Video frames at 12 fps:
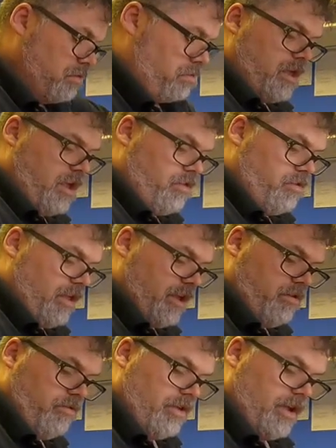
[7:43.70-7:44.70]
Okay, so that
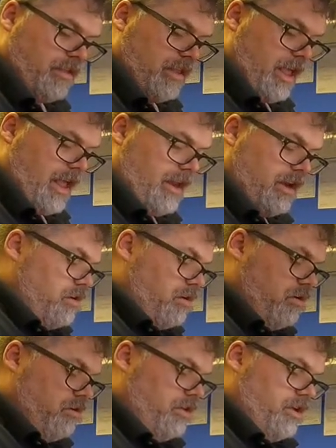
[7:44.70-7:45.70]
goes like that.
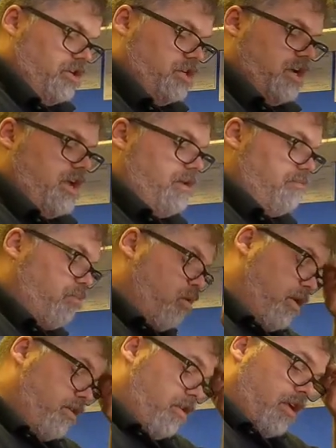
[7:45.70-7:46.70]
Holy shit,
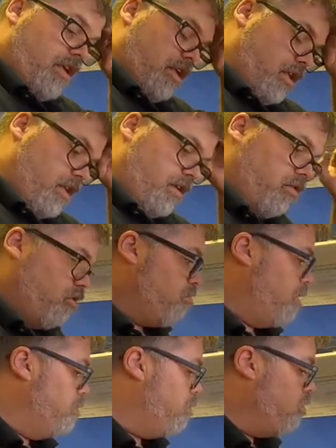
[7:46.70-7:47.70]
boys. Girls,
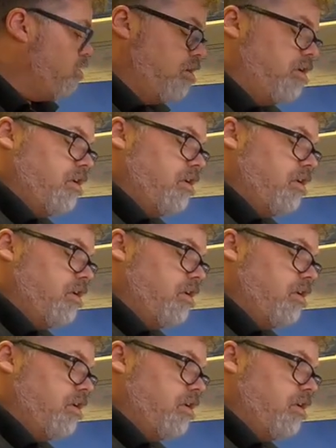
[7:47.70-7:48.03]
peoples.